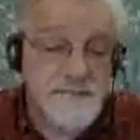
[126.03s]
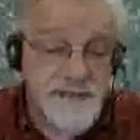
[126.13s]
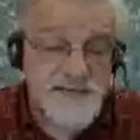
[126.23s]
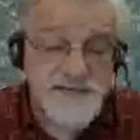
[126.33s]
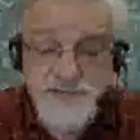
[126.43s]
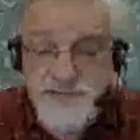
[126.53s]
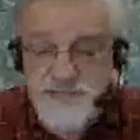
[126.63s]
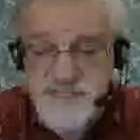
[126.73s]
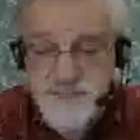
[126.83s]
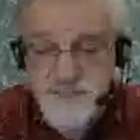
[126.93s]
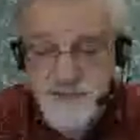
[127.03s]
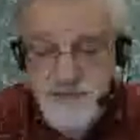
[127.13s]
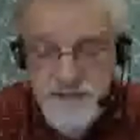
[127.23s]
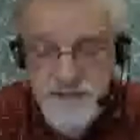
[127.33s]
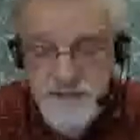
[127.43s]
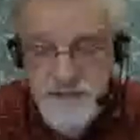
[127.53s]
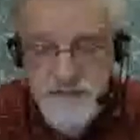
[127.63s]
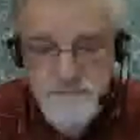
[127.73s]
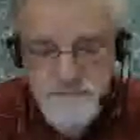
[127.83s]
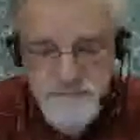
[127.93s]
It's just simply
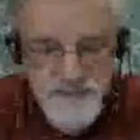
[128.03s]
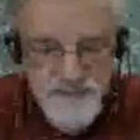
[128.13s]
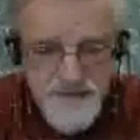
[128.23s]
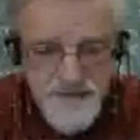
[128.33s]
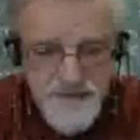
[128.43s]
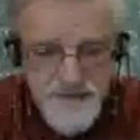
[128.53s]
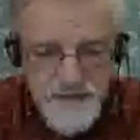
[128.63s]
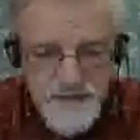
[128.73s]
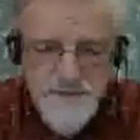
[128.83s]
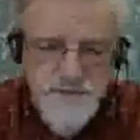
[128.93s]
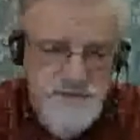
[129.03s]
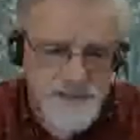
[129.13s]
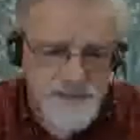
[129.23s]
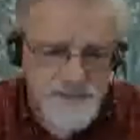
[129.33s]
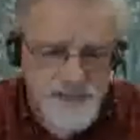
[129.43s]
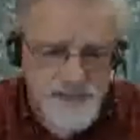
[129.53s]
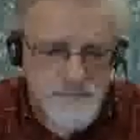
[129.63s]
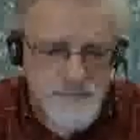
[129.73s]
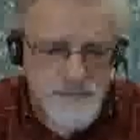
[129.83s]
um, under another name.